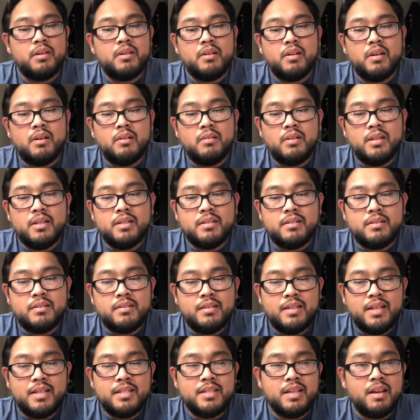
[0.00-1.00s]
You know,
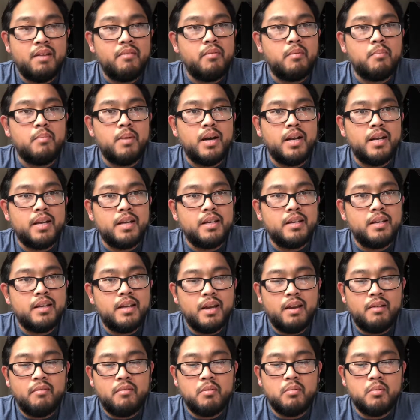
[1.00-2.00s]
that's everybody.
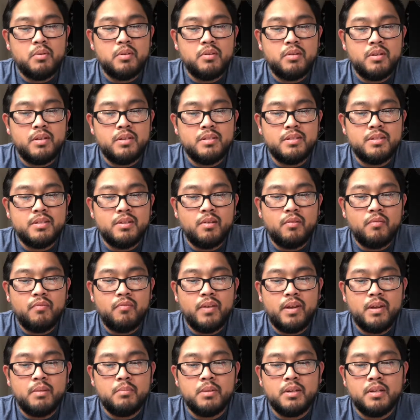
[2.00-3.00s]
Everyone you consider
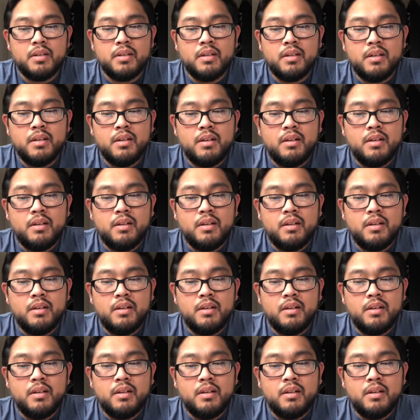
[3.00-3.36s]
family.